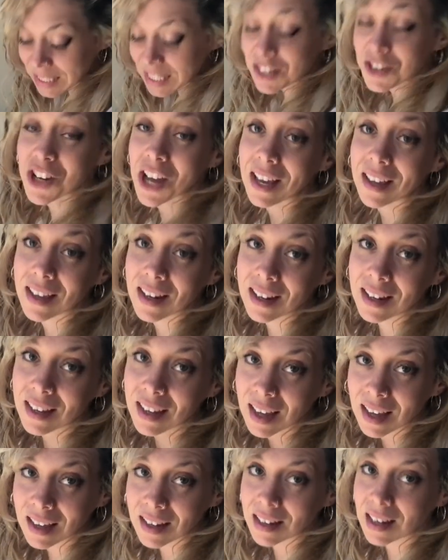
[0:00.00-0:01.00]
to check in
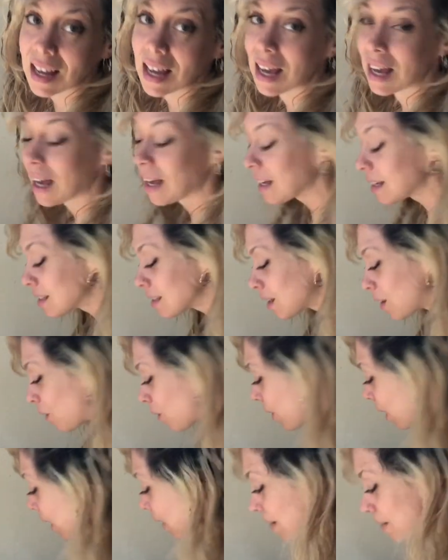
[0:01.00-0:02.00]
again. Hey, is it
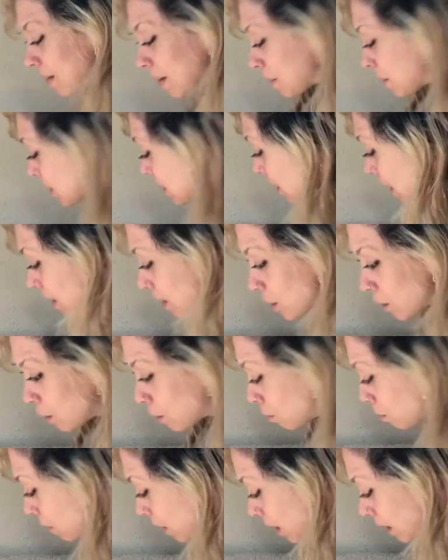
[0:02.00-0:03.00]
okay if I massage your
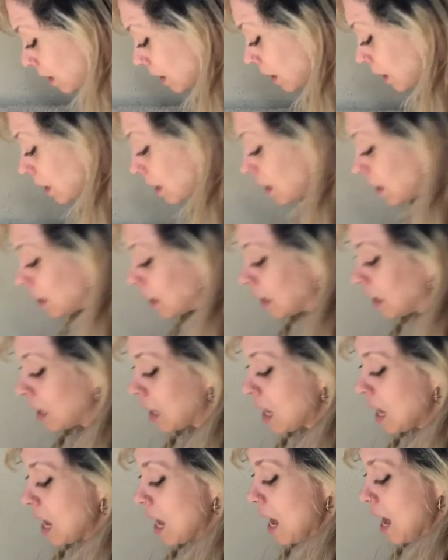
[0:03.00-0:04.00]
belly?
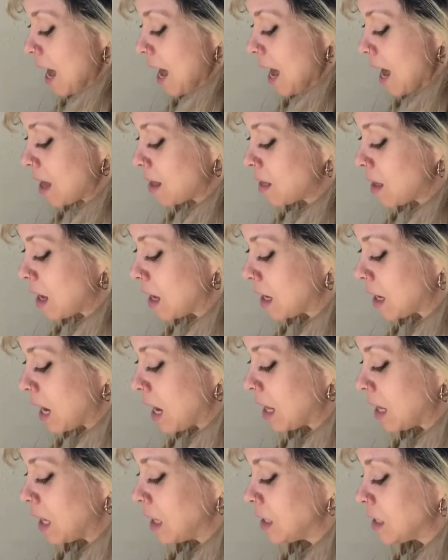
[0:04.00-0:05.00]
And then
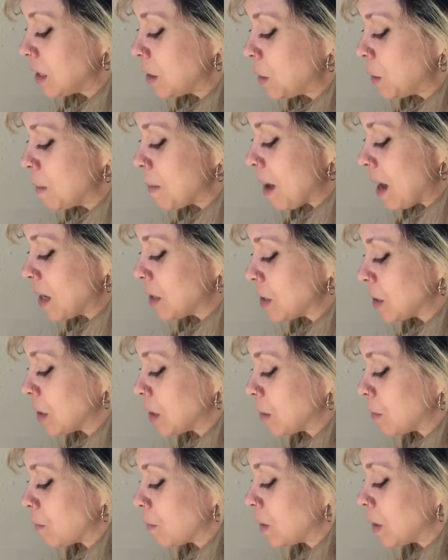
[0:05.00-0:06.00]
I like to
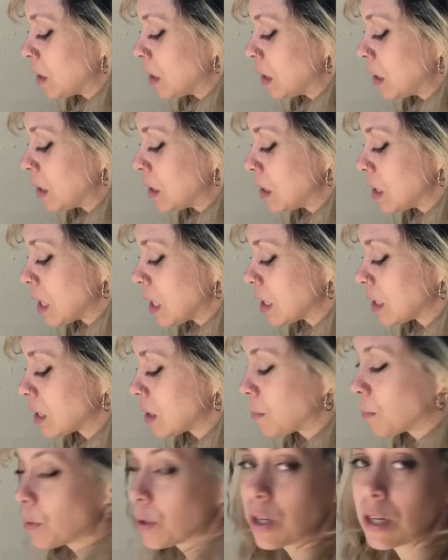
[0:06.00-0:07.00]
imagine really
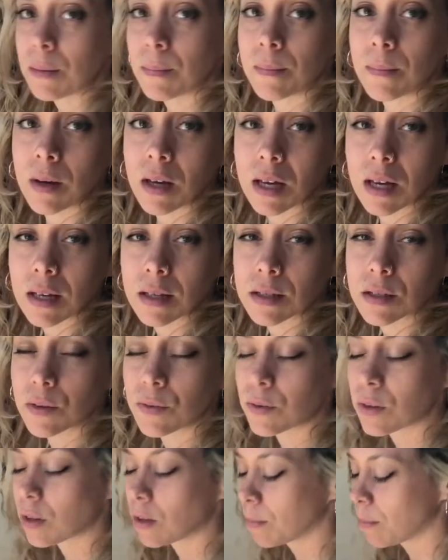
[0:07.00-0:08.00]
just putting my hands
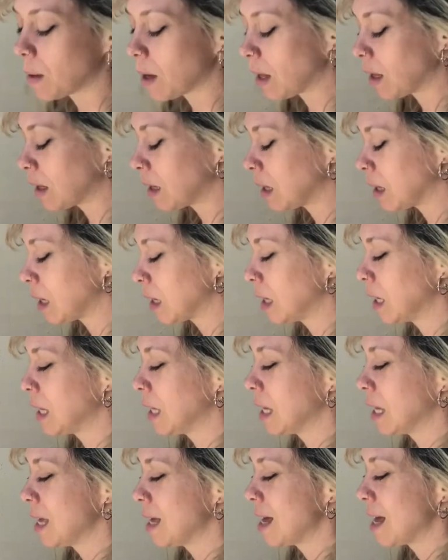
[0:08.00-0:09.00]
over their belly
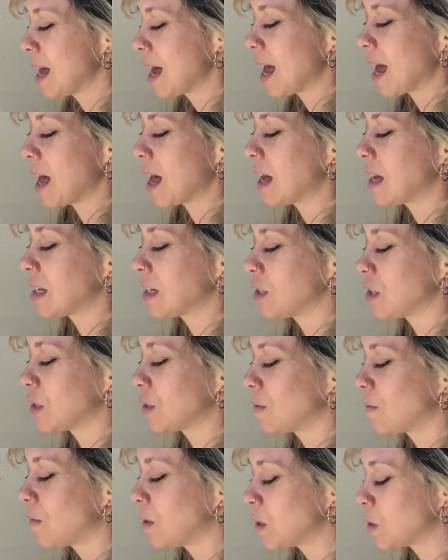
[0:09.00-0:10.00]
and
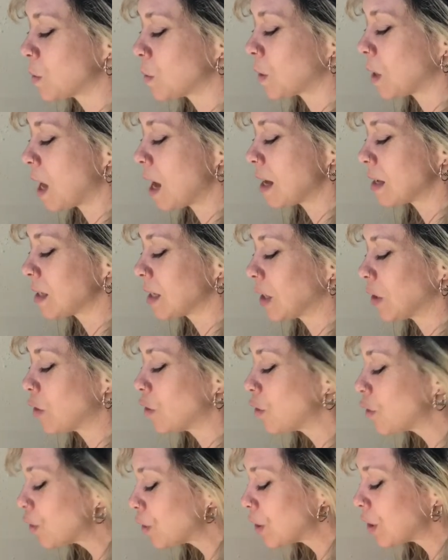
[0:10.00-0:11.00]
just visualizing
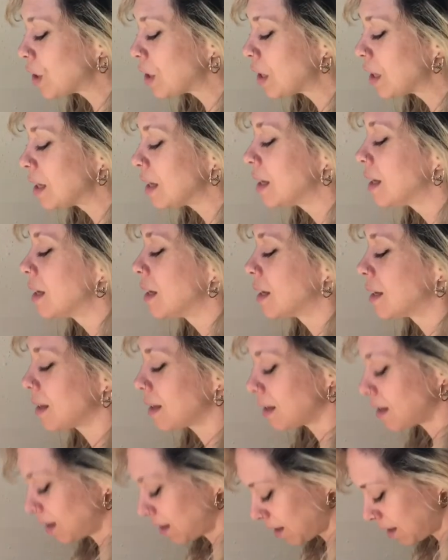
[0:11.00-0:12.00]
good,
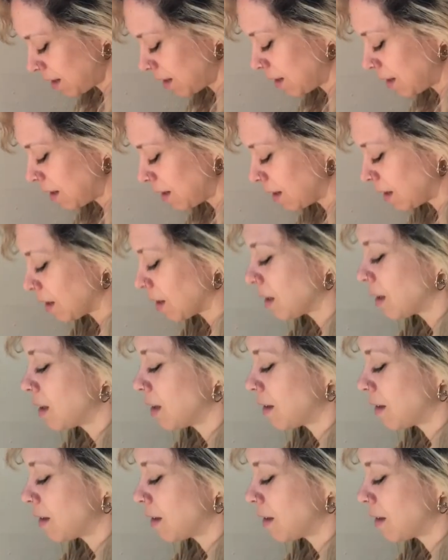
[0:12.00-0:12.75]
healing